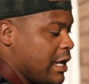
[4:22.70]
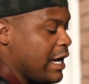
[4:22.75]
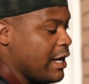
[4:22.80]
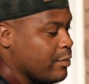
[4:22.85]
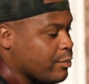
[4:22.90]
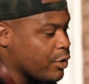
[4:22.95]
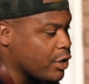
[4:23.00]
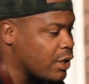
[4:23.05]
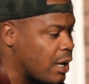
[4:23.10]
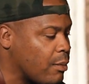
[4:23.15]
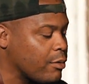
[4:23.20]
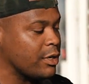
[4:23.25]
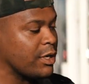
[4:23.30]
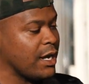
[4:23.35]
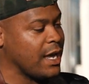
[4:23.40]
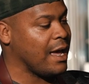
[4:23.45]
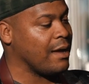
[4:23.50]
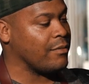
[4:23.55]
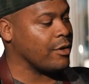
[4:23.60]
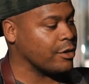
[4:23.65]
this wall
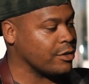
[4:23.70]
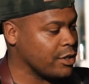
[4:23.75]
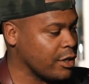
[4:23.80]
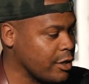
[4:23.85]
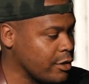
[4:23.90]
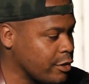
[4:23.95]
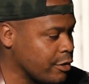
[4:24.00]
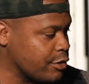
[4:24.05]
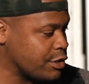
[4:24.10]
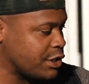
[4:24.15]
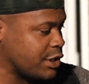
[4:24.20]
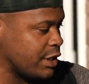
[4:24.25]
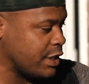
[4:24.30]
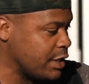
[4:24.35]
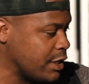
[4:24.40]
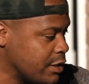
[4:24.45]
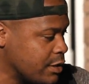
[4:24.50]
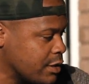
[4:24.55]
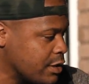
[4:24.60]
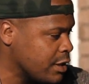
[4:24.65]
next to her or on the
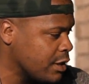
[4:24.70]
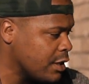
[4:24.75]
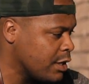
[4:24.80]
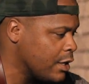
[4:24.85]
glass,